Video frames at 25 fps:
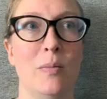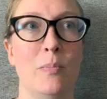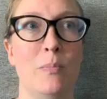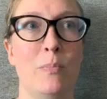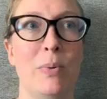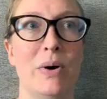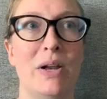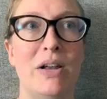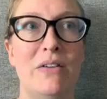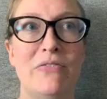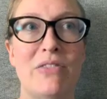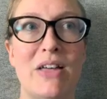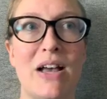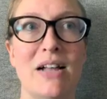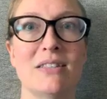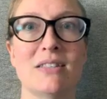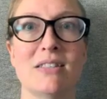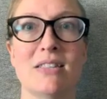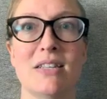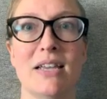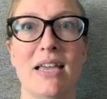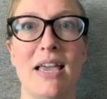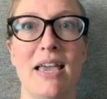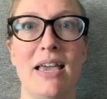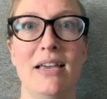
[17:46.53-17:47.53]
But if that's
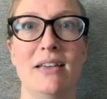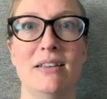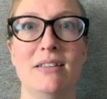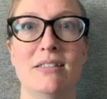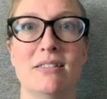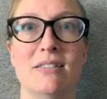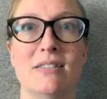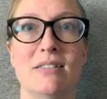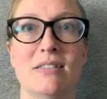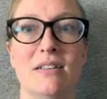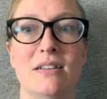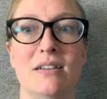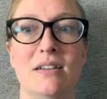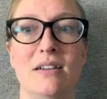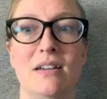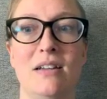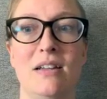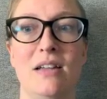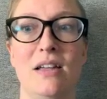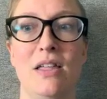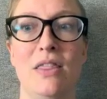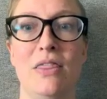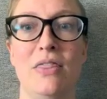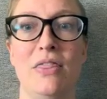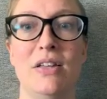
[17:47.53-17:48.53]
the case,
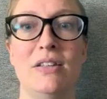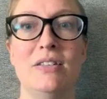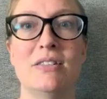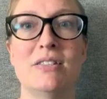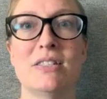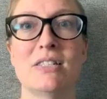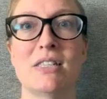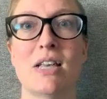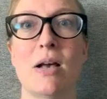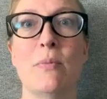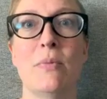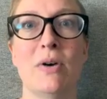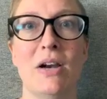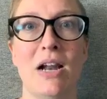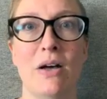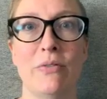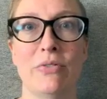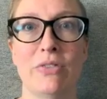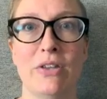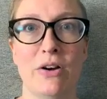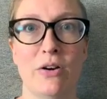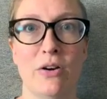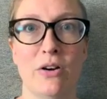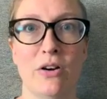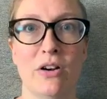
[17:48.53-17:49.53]
then someone out
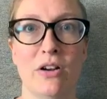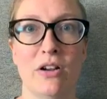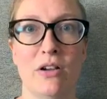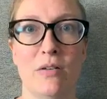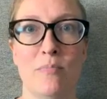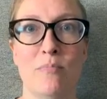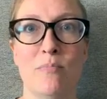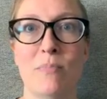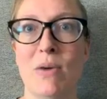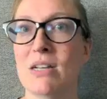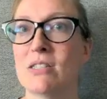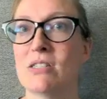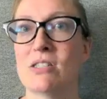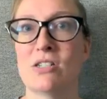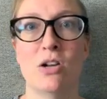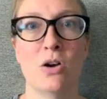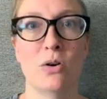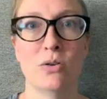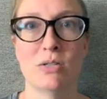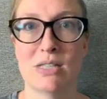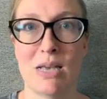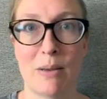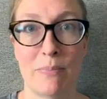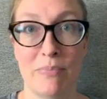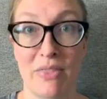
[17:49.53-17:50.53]
there must know
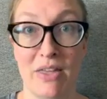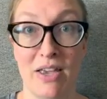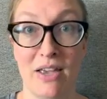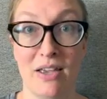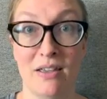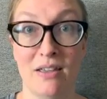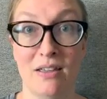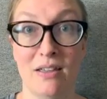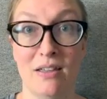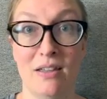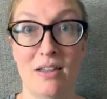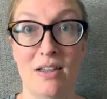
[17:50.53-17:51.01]
something.